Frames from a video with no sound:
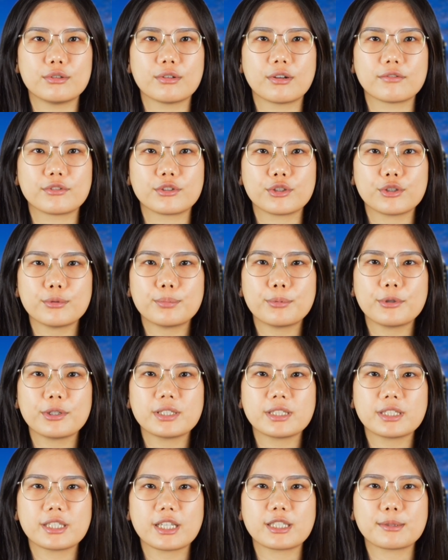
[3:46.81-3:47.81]
of
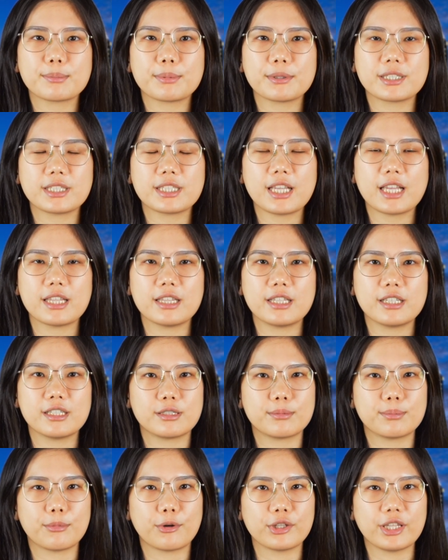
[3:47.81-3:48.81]
0.6%
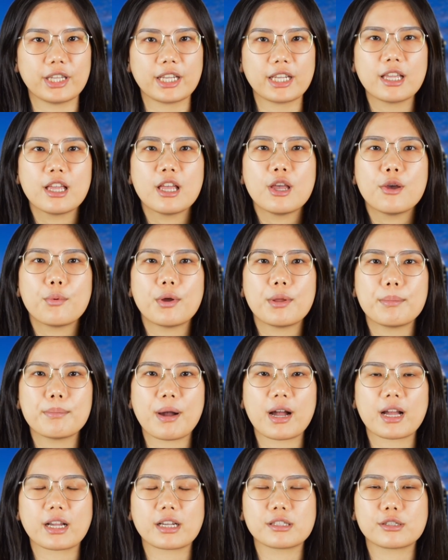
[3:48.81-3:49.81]
this morning when
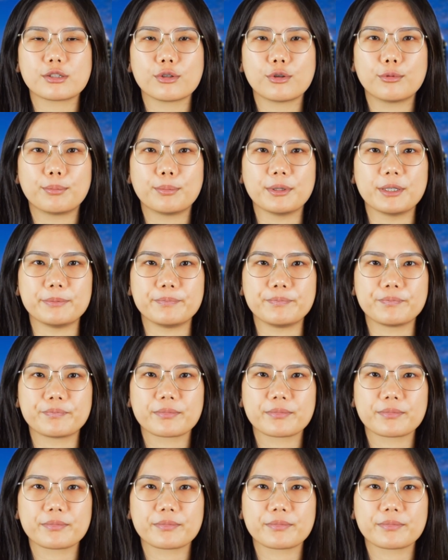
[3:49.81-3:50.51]
markets opened.